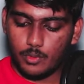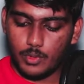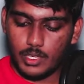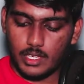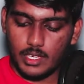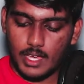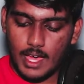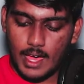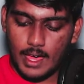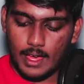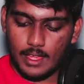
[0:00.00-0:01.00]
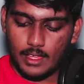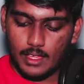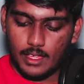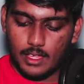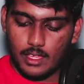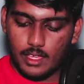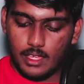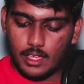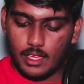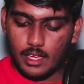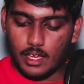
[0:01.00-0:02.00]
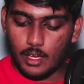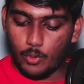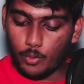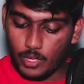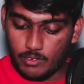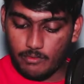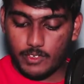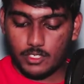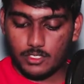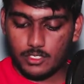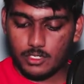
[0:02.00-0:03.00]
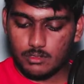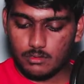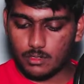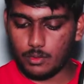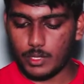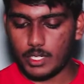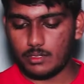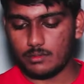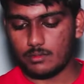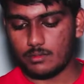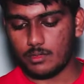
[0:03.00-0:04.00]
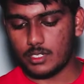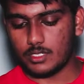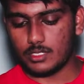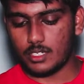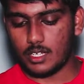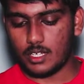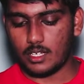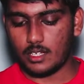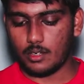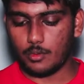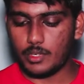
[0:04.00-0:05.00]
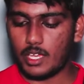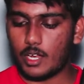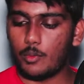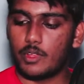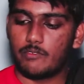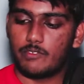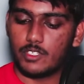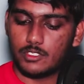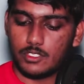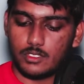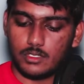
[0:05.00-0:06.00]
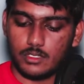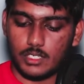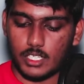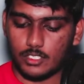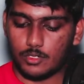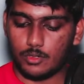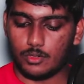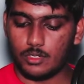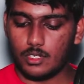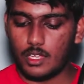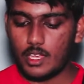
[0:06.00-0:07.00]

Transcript: We got a wind filter. Oh wait, what is it? We got a wind filter. That's cool.